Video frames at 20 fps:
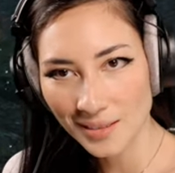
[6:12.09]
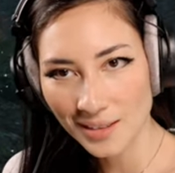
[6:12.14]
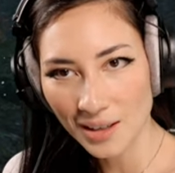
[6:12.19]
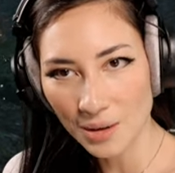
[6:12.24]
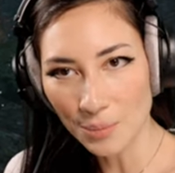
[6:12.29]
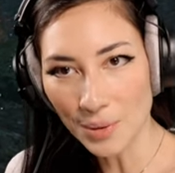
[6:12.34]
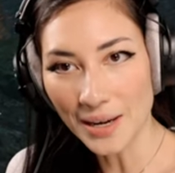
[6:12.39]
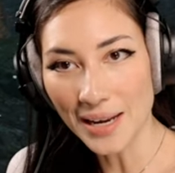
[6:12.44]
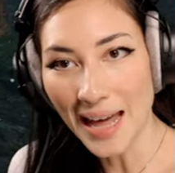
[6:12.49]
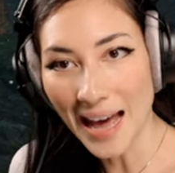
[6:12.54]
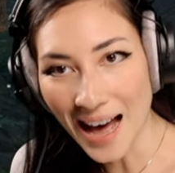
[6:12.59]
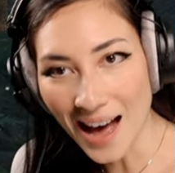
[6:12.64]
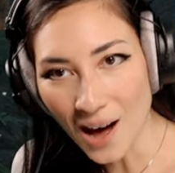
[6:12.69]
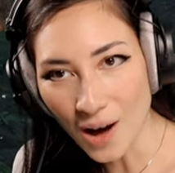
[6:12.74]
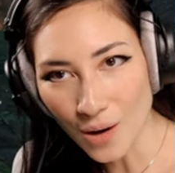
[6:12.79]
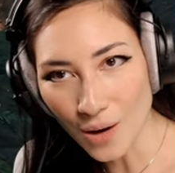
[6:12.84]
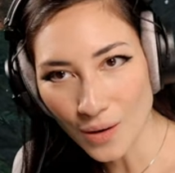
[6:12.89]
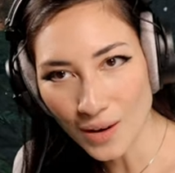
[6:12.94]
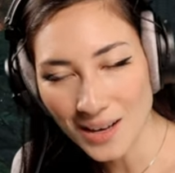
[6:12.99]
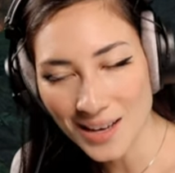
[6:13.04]
But
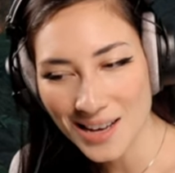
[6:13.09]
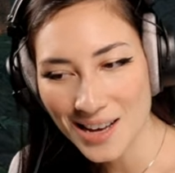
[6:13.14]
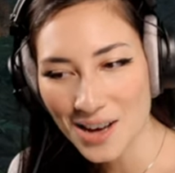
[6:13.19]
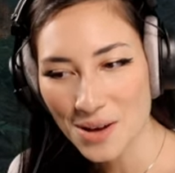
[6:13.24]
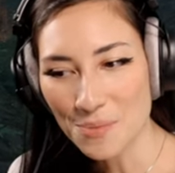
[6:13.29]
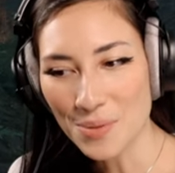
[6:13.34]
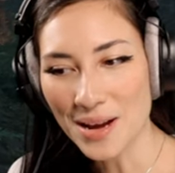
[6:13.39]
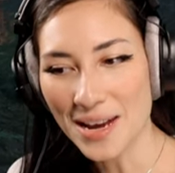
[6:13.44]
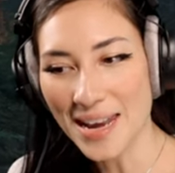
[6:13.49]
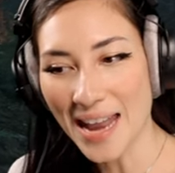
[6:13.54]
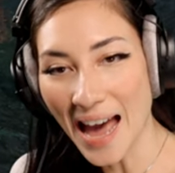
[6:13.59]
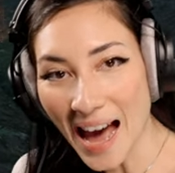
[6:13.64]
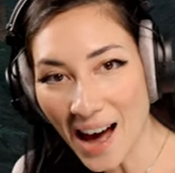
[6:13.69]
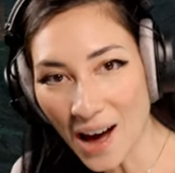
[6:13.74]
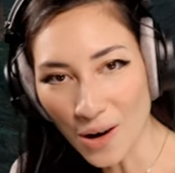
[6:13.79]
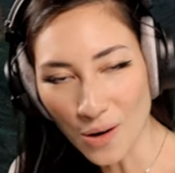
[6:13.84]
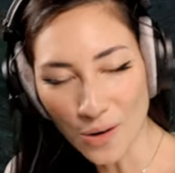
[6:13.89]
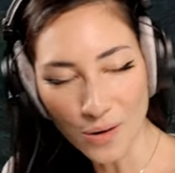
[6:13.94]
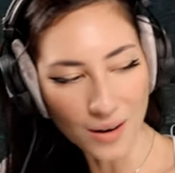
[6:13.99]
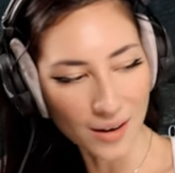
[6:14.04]
now, but
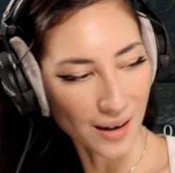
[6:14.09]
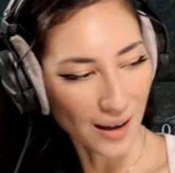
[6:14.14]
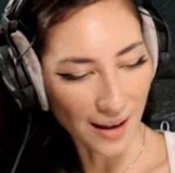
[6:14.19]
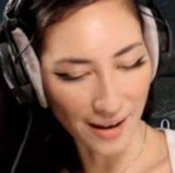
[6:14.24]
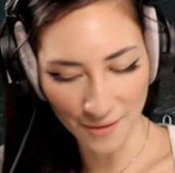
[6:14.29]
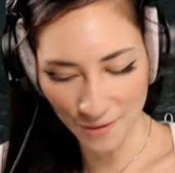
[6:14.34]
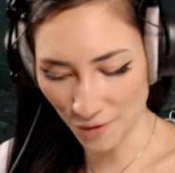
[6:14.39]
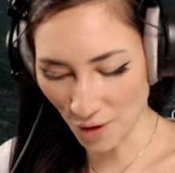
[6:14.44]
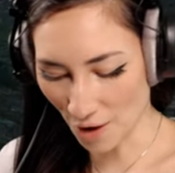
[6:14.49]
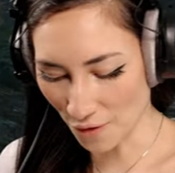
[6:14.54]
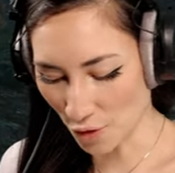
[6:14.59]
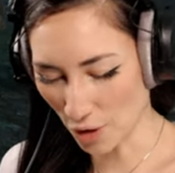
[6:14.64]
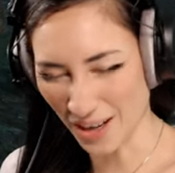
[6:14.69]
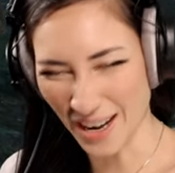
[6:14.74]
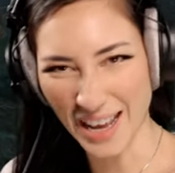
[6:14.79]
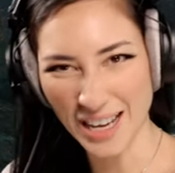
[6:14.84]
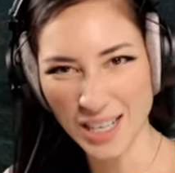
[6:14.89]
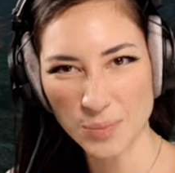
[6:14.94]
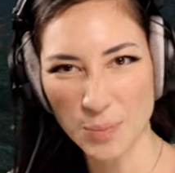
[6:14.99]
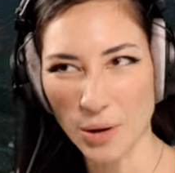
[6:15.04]
now, I've, I've got an
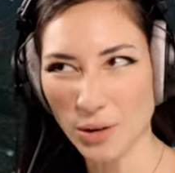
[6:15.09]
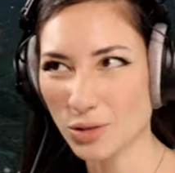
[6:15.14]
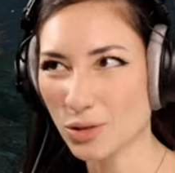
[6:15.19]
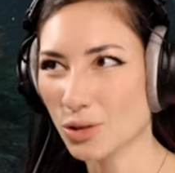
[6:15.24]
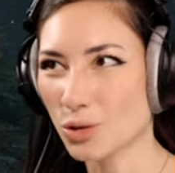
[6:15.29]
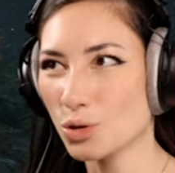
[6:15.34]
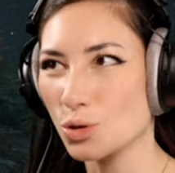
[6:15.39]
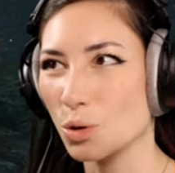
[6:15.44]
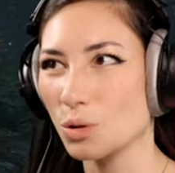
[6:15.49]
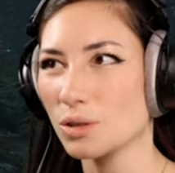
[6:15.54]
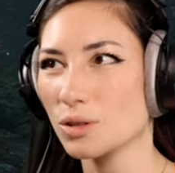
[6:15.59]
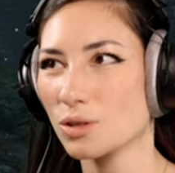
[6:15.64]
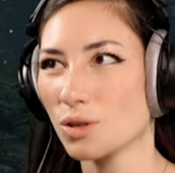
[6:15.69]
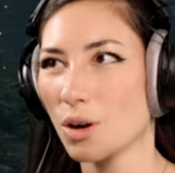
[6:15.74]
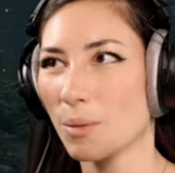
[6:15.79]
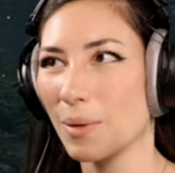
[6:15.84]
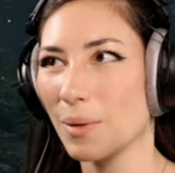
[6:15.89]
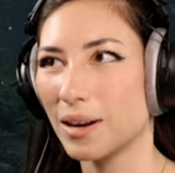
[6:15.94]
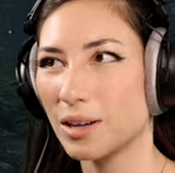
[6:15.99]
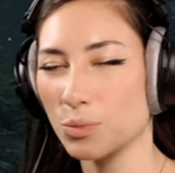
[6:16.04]
Xbox controller, so I
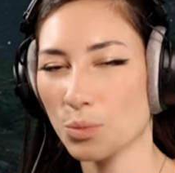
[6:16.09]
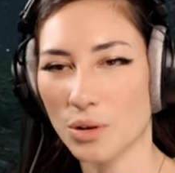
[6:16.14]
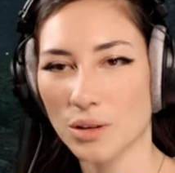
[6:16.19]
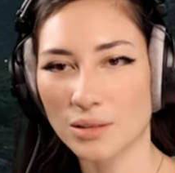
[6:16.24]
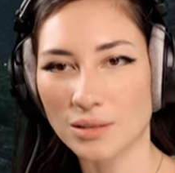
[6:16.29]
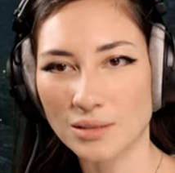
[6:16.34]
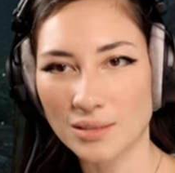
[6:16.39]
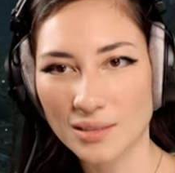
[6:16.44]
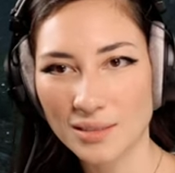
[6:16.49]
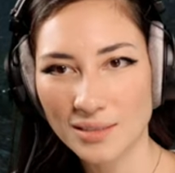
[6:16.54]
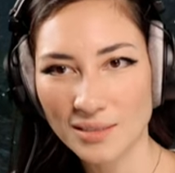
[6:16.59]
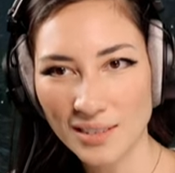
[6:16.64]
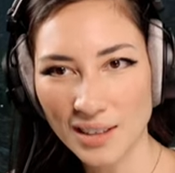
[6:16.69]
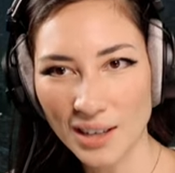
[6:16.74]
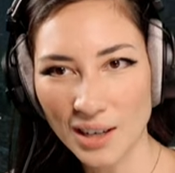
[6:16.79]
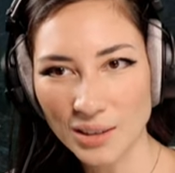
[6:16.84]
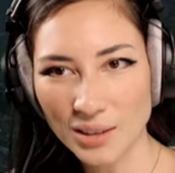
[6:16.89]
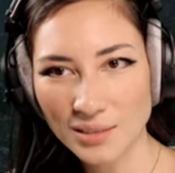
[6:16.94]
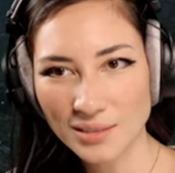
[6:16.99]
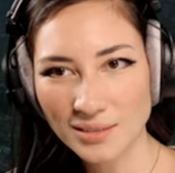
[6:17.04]
might as well, you know.